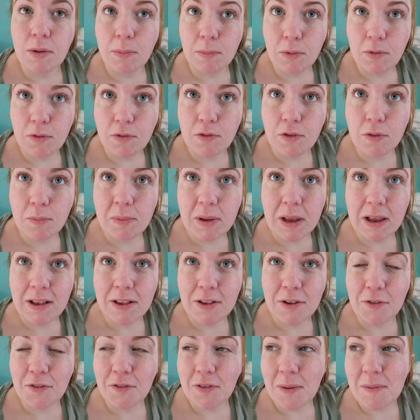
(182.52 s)
remove the
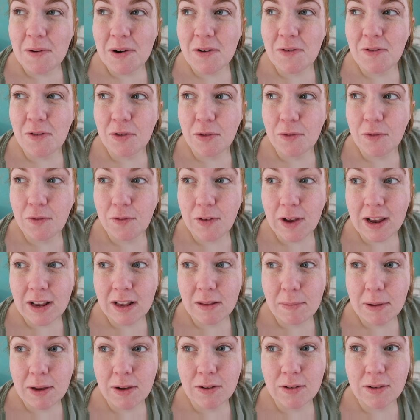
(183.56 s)
piece of fabric for the
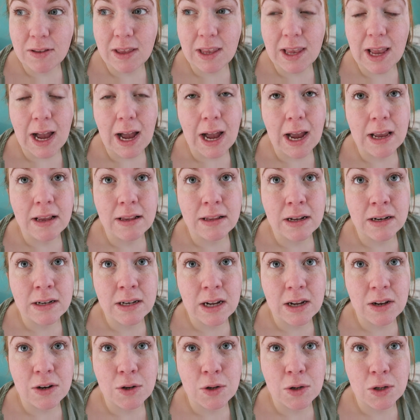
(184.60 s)
face because the eyes are
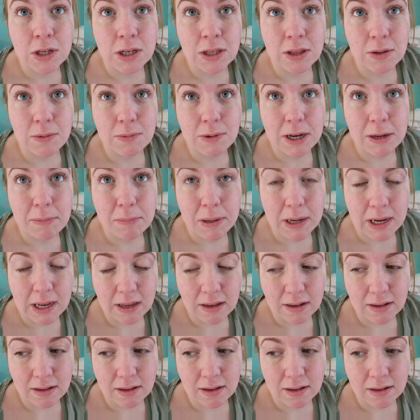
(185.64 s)
now not in the right
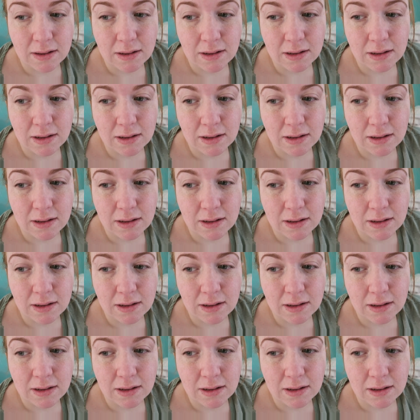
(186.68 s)
place,